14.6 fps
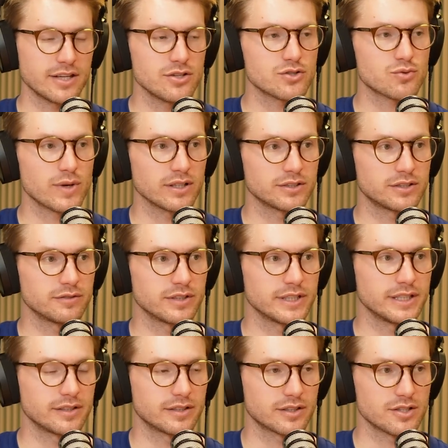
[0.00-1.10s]
used
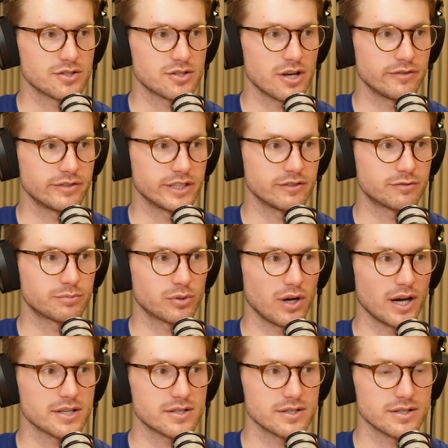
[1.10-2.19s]
relatively conservative
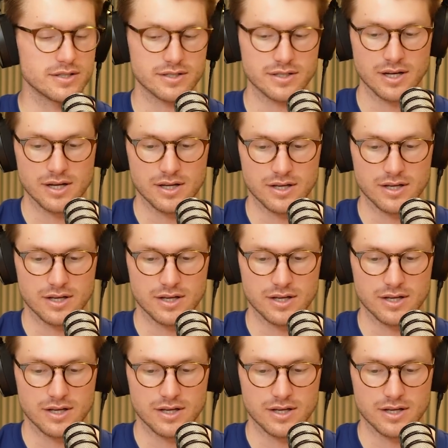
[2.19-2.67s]
prices.